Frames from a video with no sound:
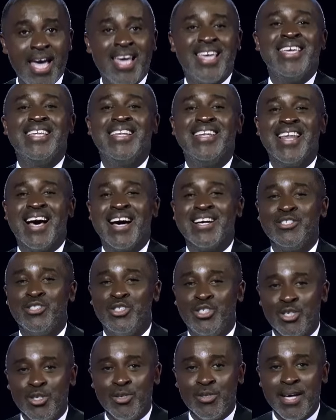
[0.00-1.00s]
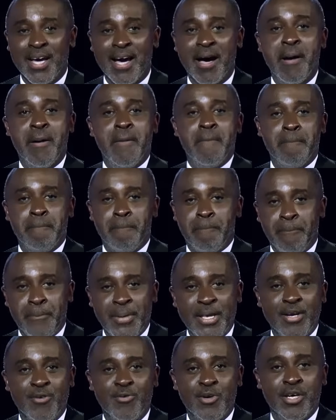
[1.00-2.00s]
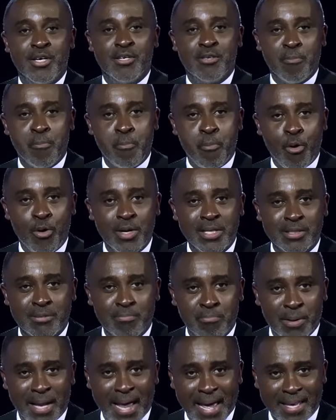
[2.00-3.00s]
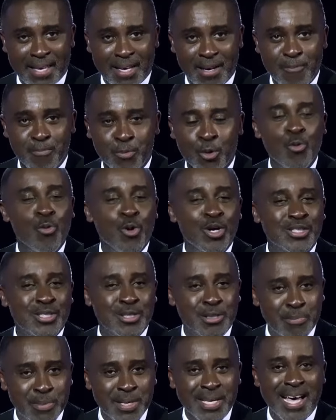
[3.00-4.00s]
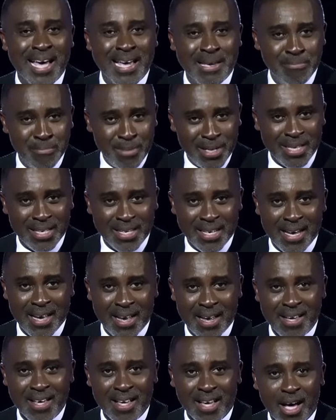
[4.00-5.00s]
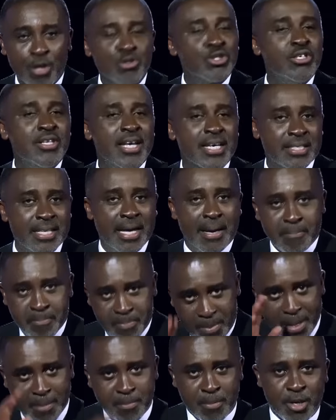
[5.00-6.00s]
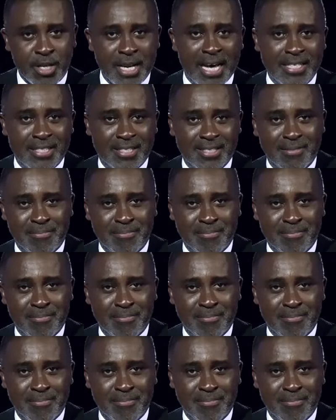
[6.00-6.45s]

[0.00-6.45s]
in Nigeria, period, point blank. Who Wants to Be a Millionaire? I'll see you next time. Good night.